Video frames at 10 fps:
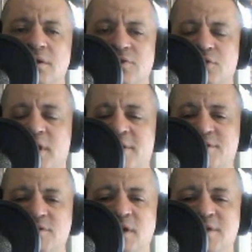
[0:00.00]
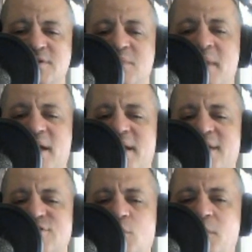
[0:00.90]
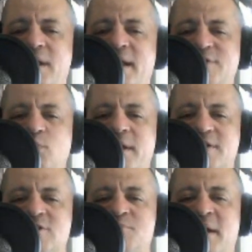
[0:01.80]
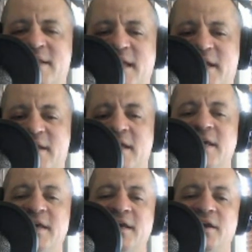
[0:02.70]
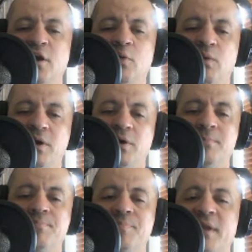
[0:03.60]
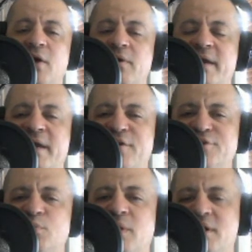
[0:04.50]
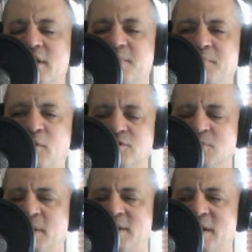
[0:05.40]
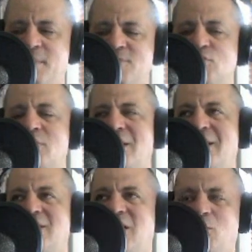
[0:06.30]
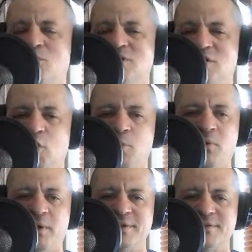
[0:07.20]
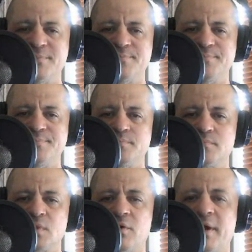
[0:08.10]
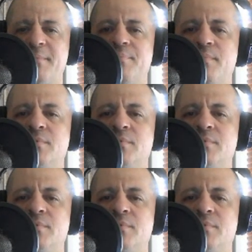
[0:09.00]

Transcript: So, yes, Steve Maclin gets the win, as we expect that he will. Now, here's one of the parts about the episode that I thought was a low point, right?